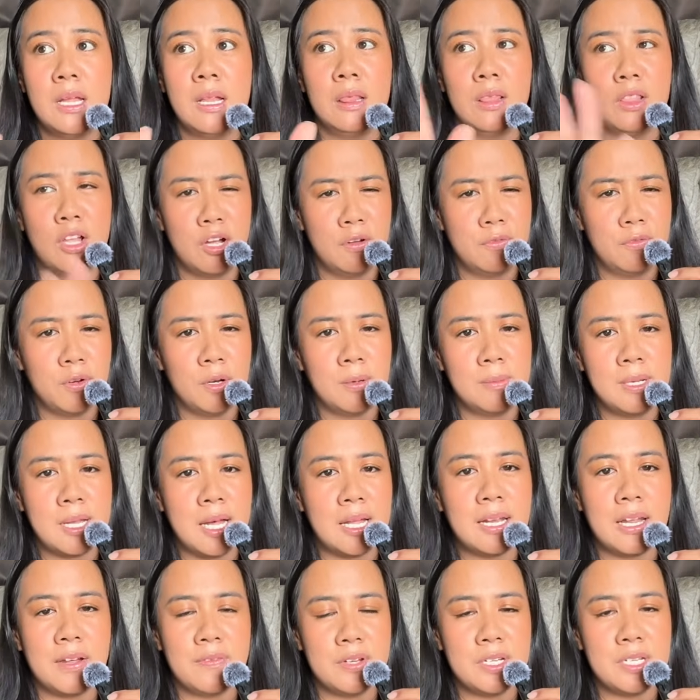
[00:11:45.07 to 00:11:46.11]
Long form, not
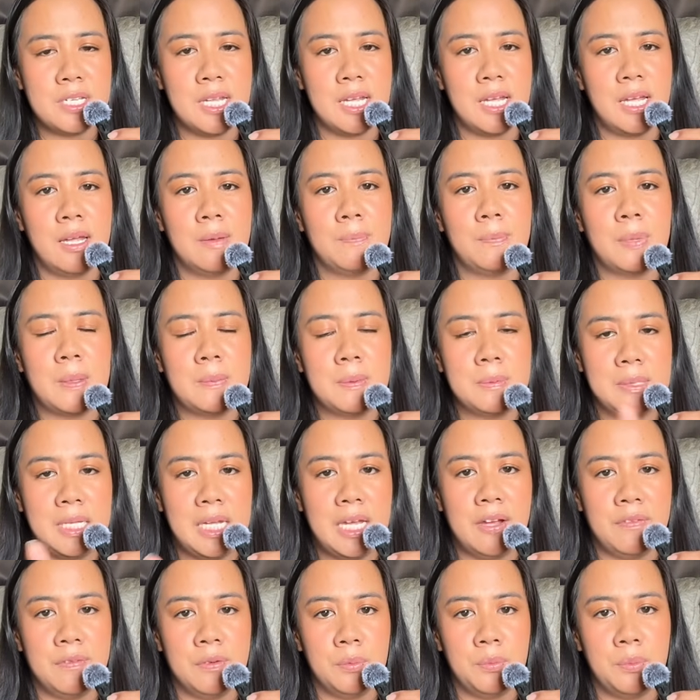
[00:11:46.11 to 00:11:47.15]
every day, probably
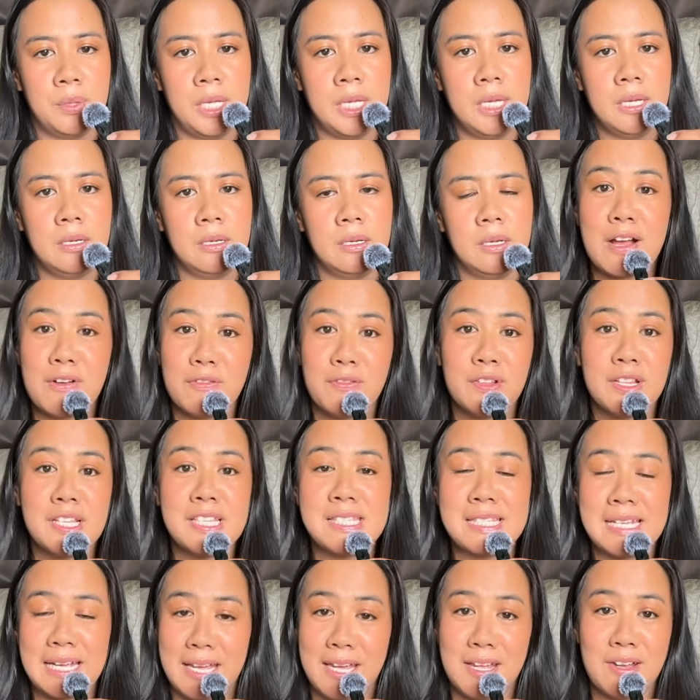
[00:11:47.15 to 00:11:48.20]
every week. Now for the
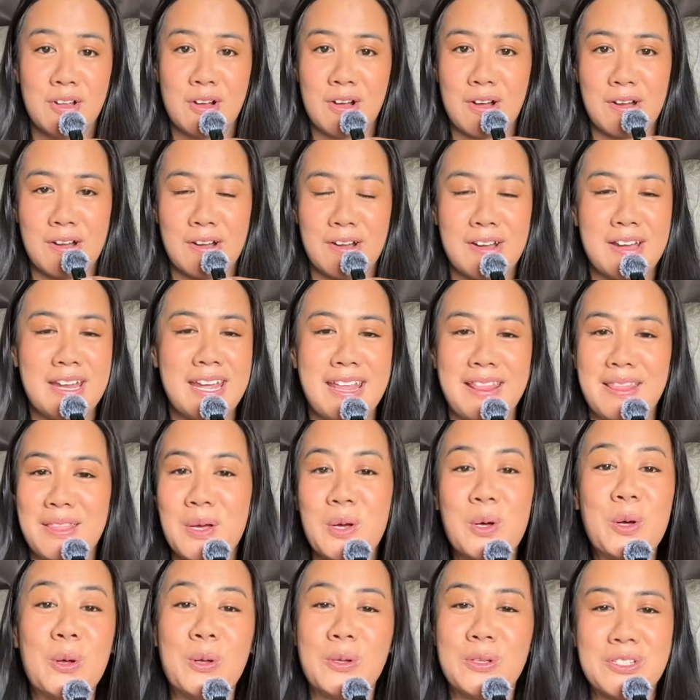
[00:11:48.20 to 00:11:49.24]
second R in the
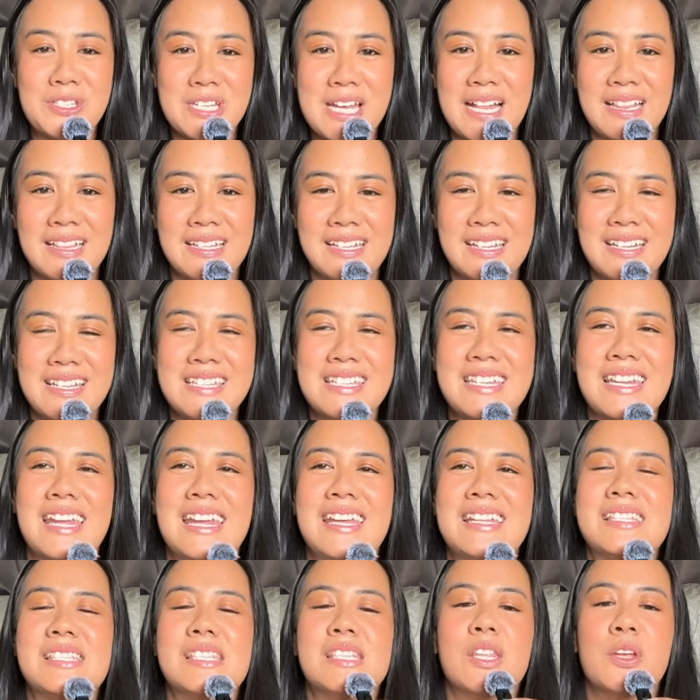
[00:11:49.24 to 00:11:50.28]
whole challenge,
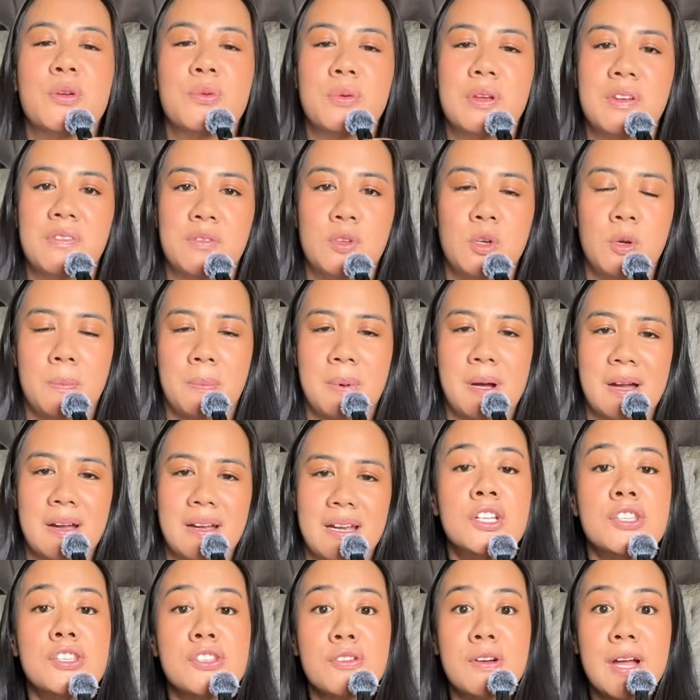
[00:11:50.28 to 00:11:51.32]
it's the review
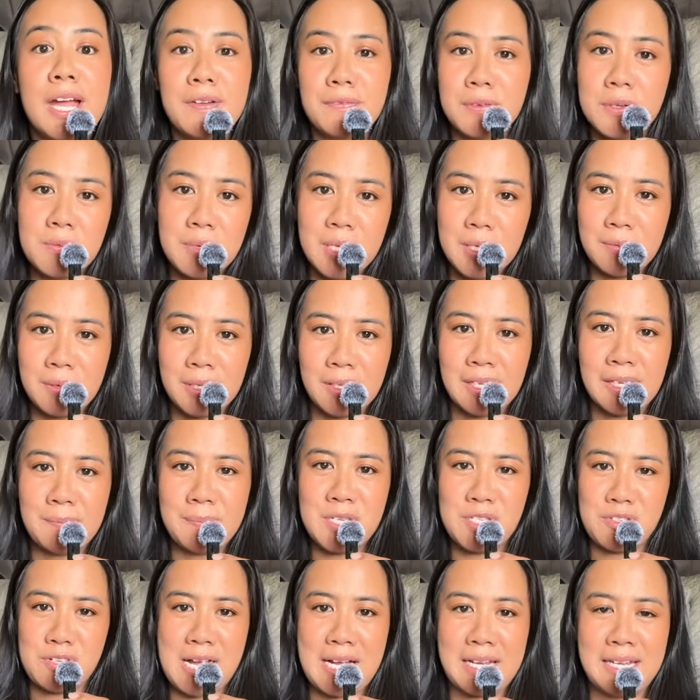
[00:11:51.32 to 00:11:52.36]
part. So every week we're going to be
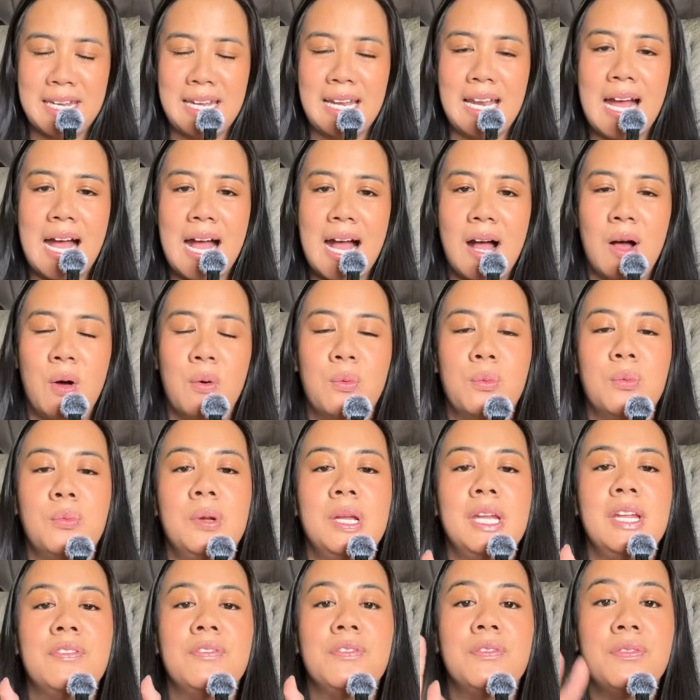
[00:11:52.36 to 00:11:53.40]
tracking how
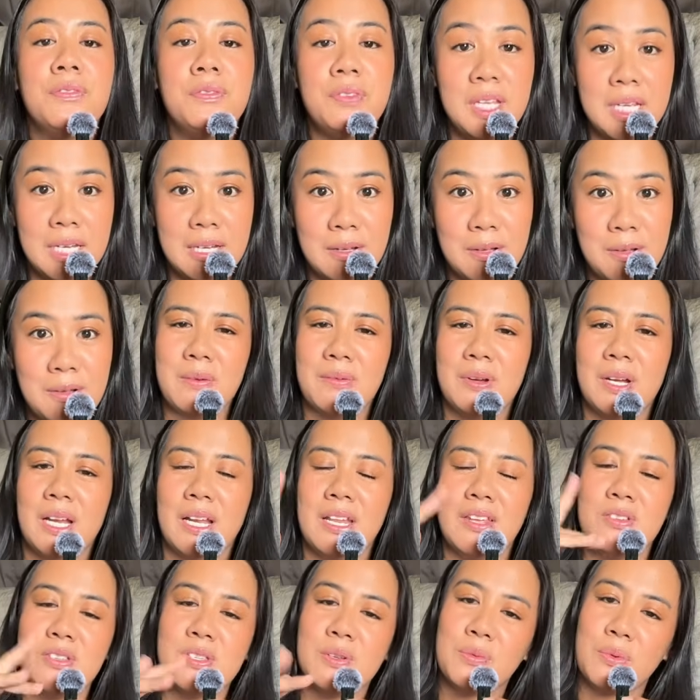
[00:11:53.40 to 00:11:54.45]
we feel. Okay, we're going to
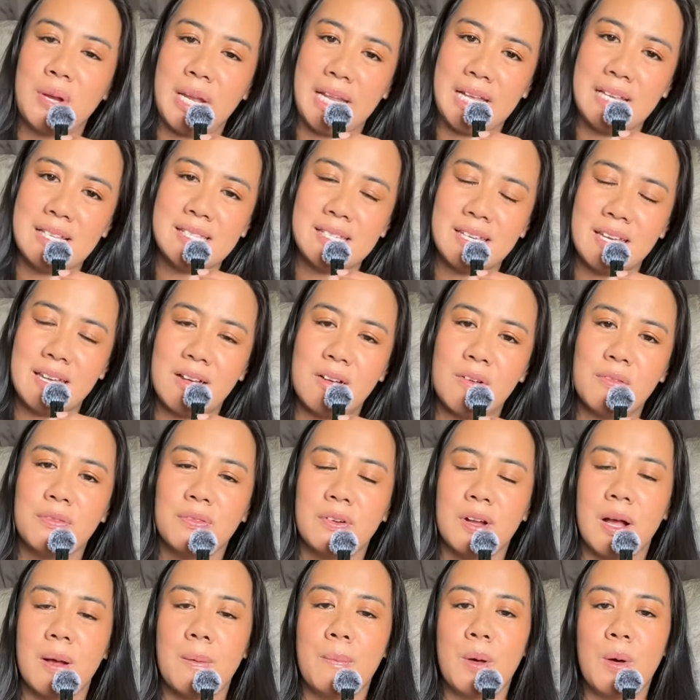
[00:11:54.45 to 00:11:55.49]
use a rating scale
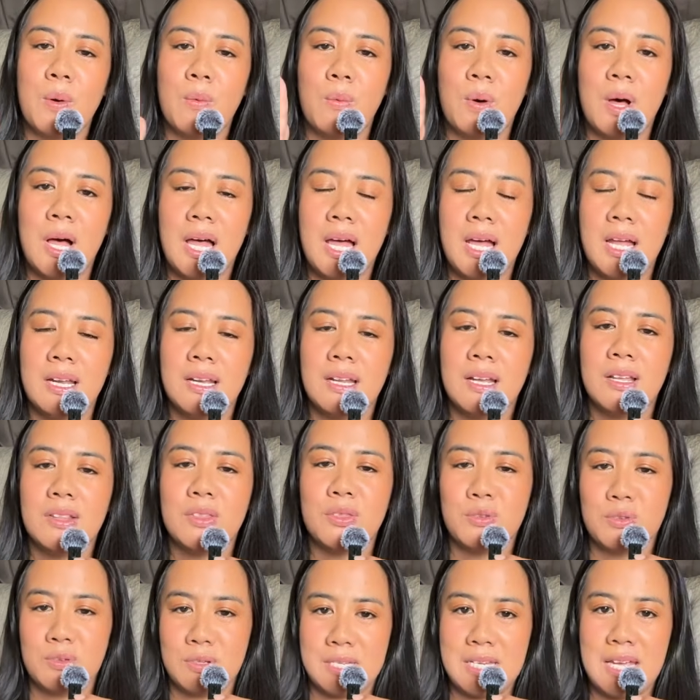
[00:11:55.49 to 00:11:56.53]
from 1
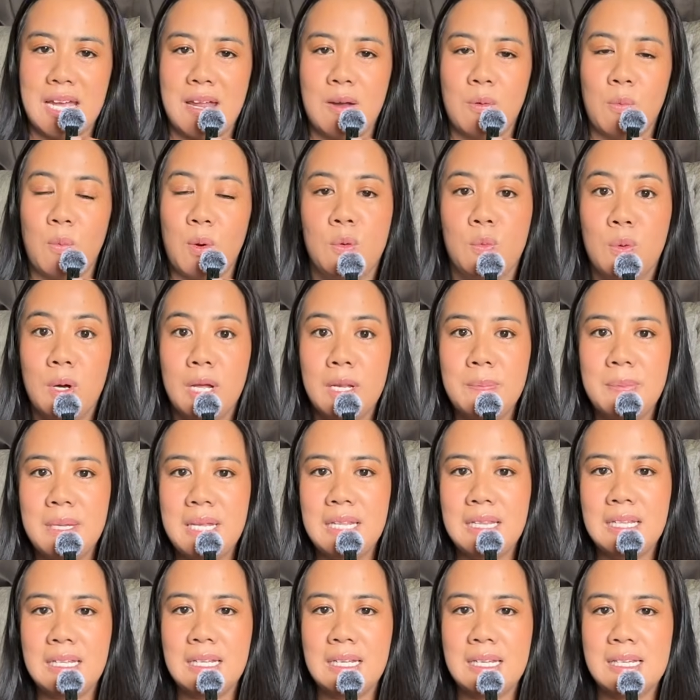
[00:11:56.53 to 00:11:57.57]
through 10, 1 being
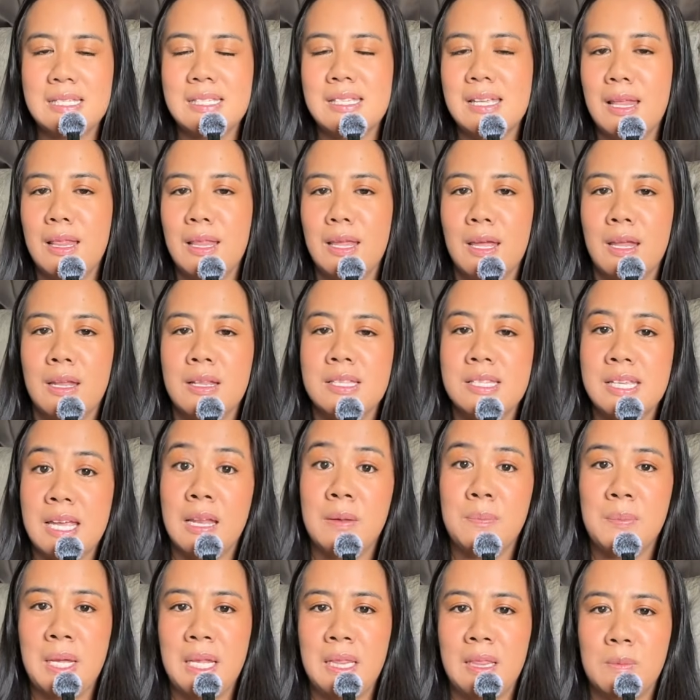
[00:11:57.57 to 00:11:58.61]
the least and then
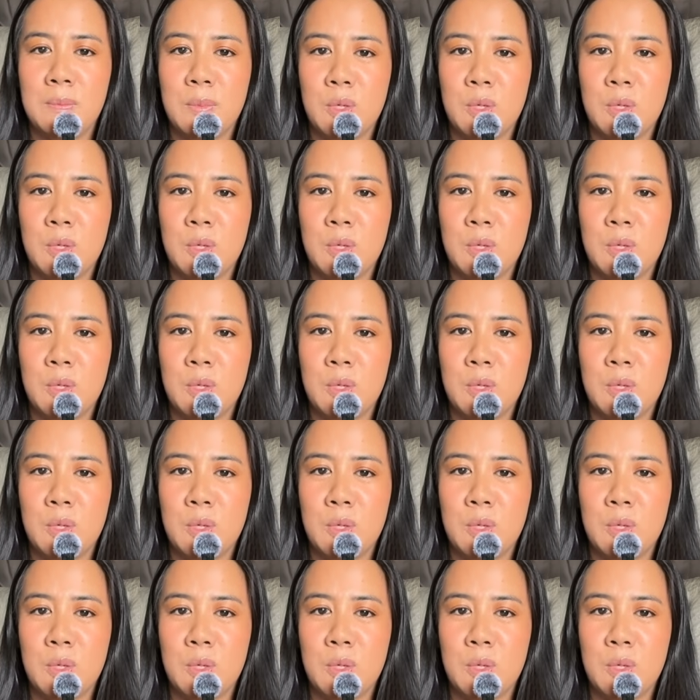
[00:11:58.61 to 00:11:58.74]
10 being the